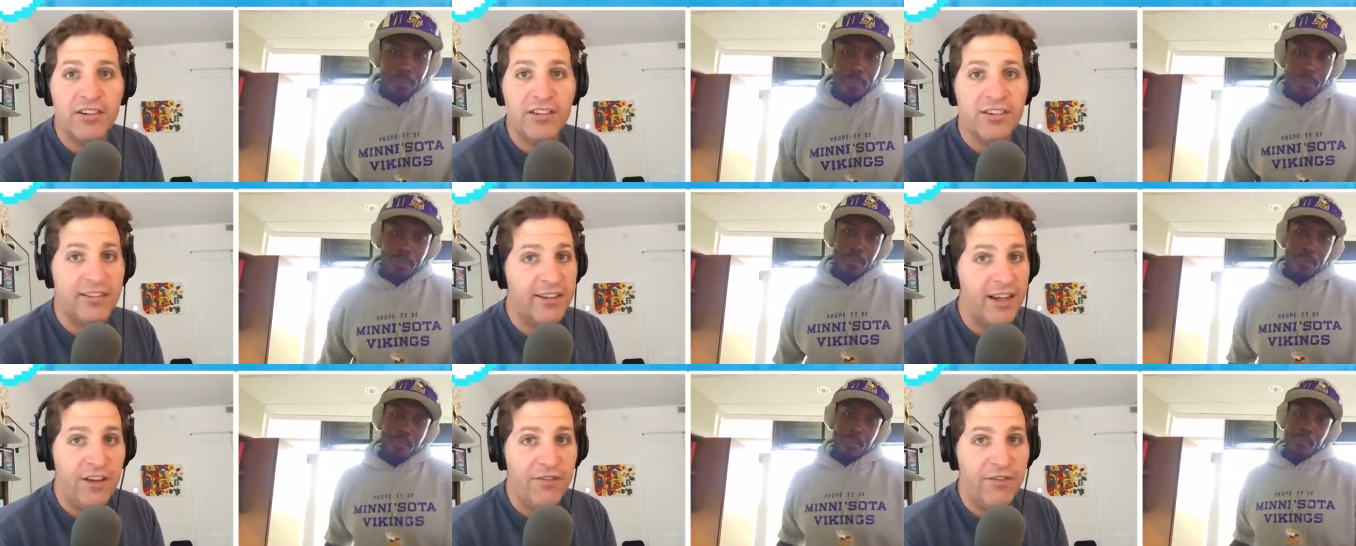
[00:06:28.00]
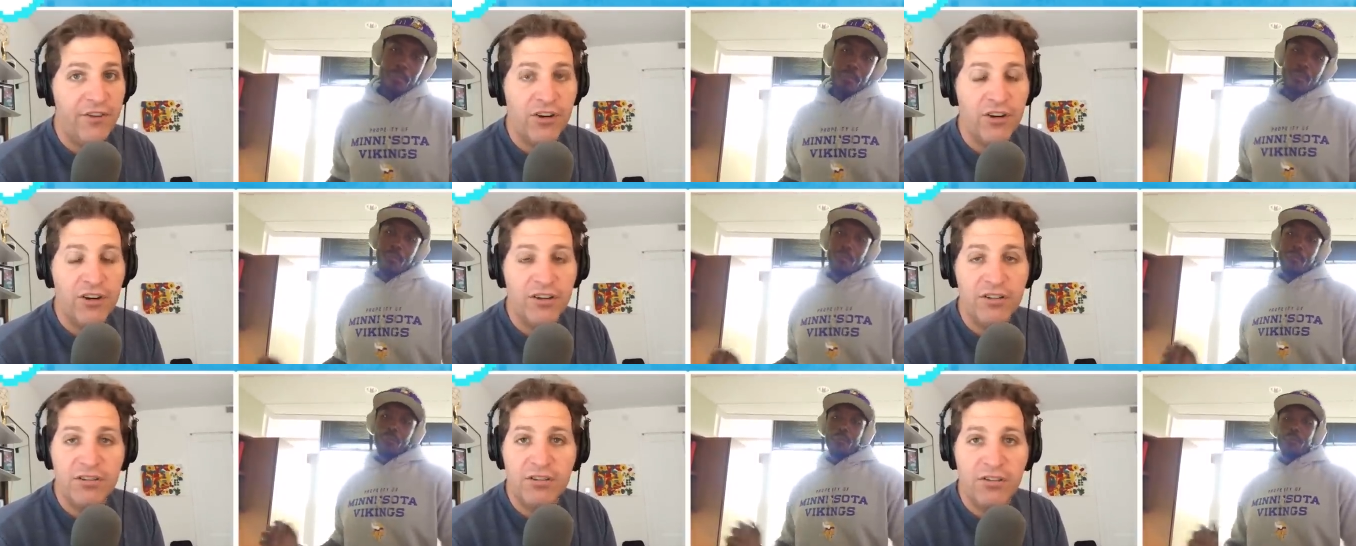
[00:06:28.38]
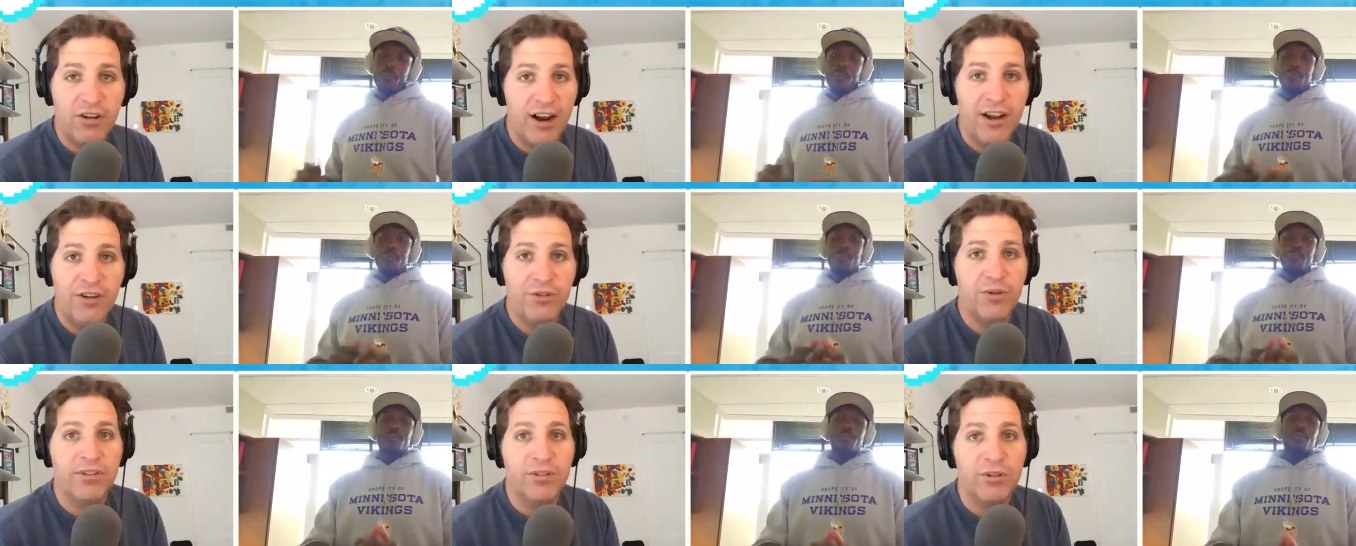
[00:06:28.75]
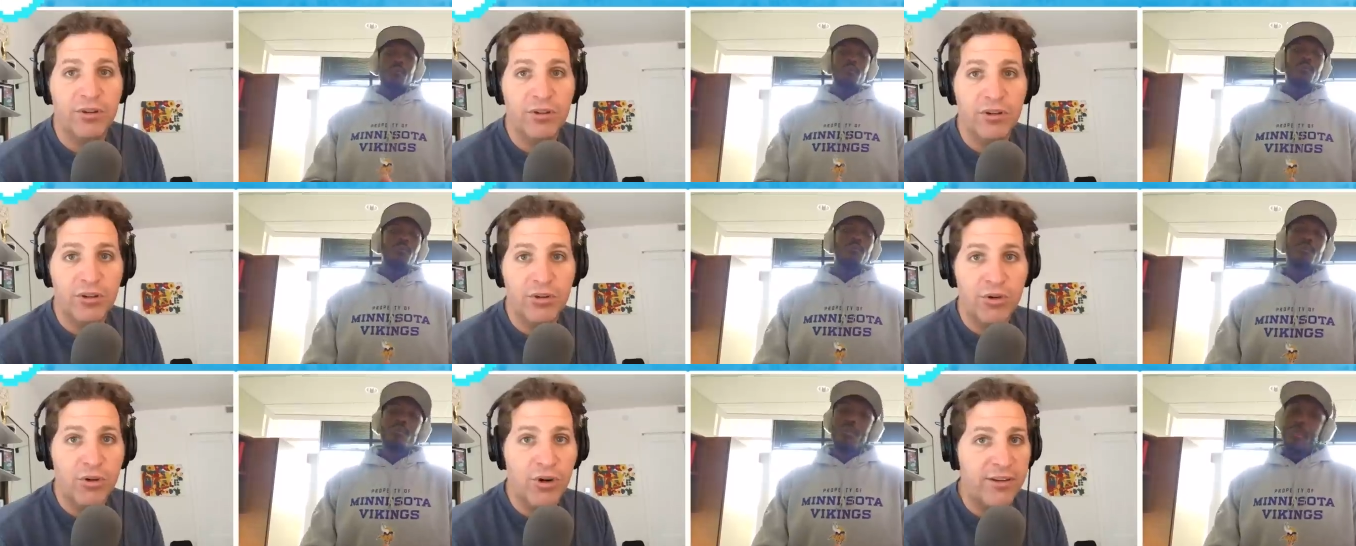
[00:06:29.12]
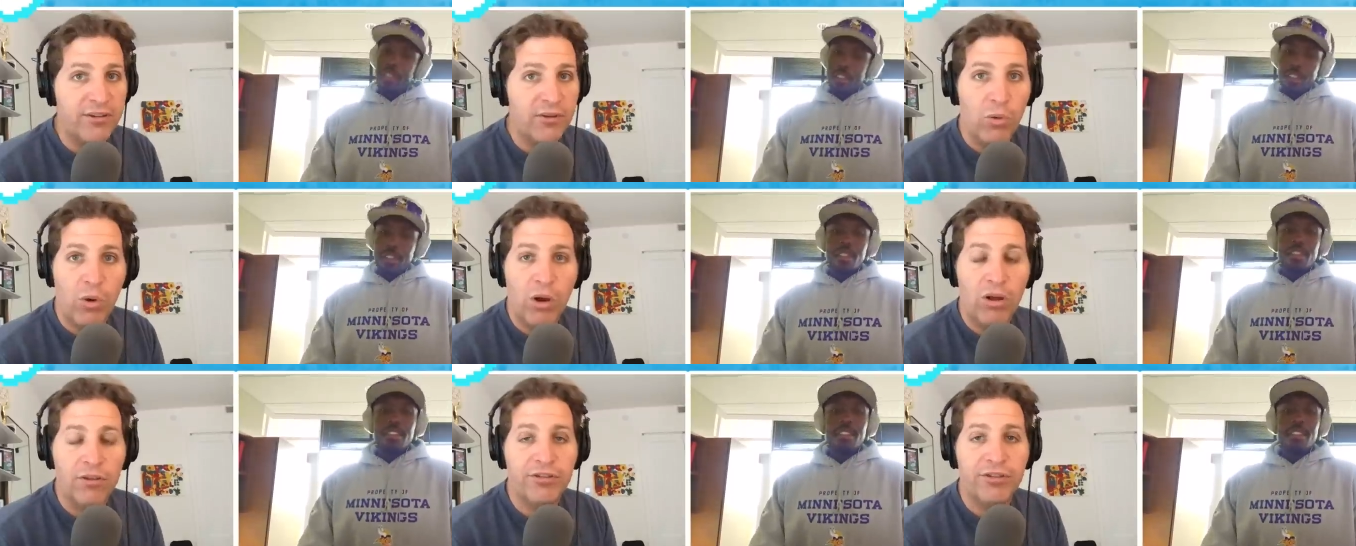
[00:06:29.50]
Speaker 1: Stanford graduate student who has a
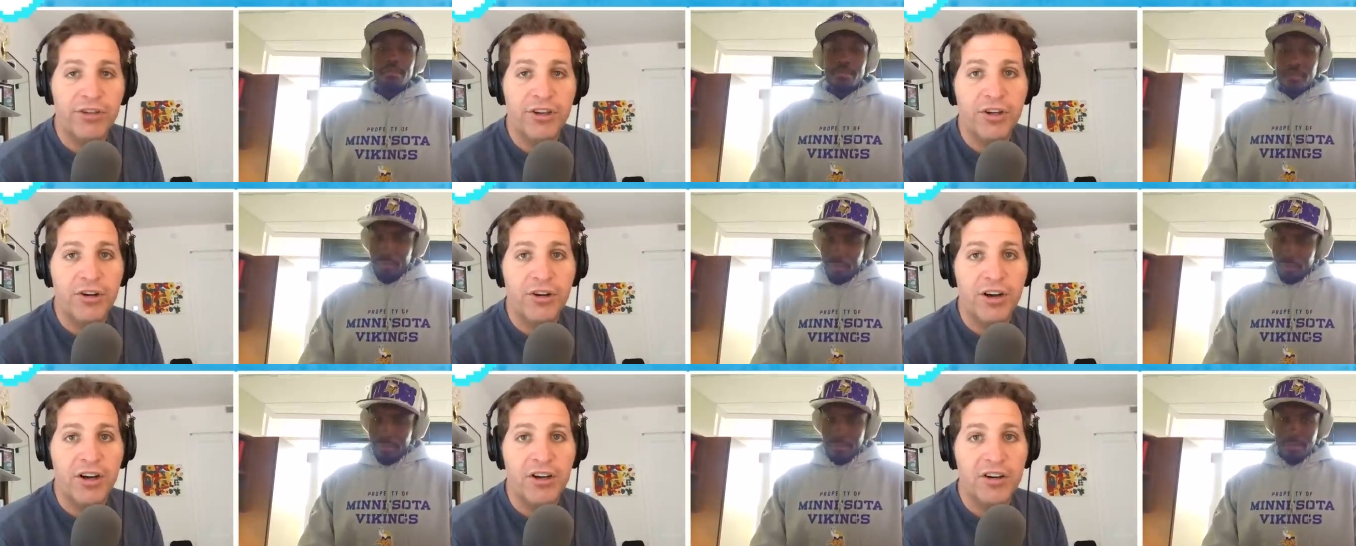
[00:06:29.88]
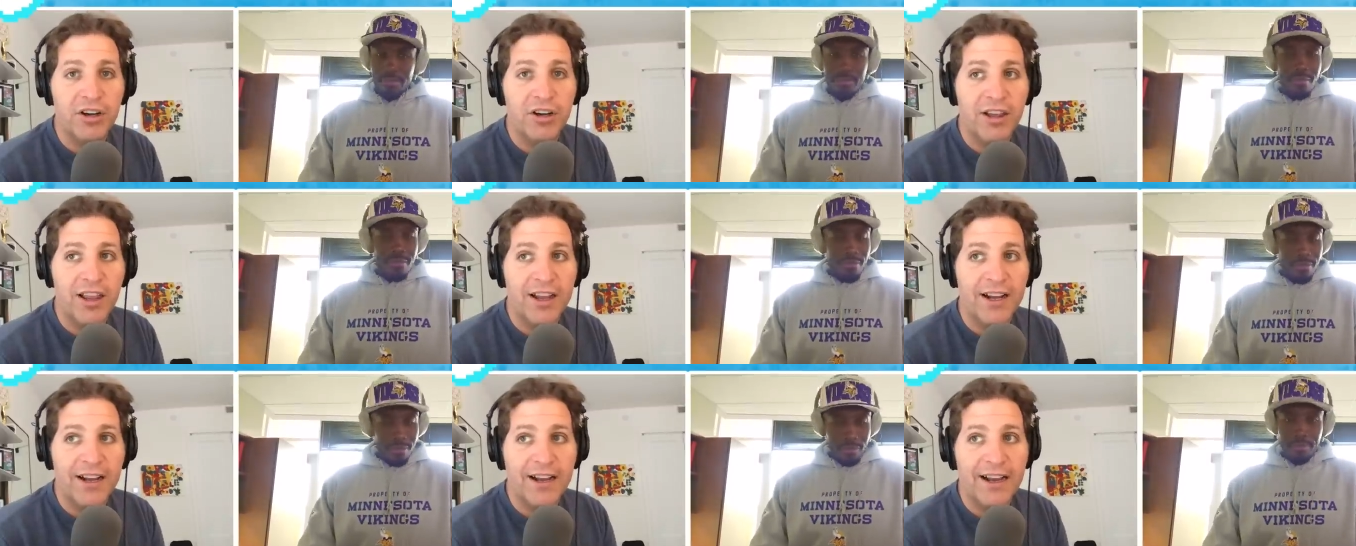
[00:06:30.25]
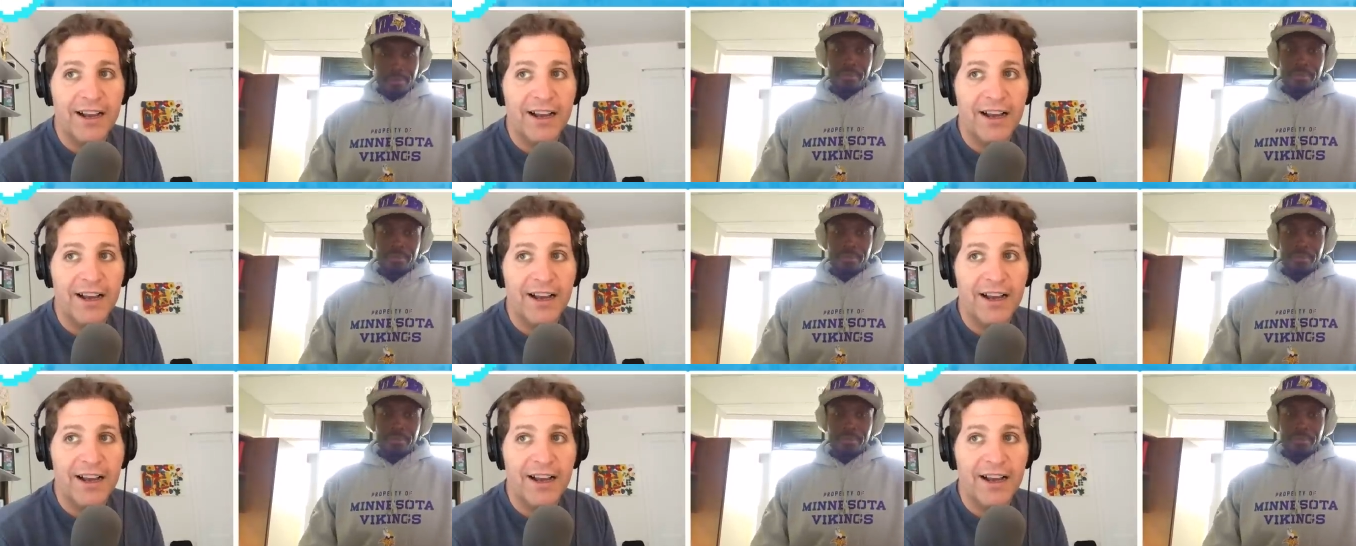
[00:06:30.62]
Wall Street career, and you're like,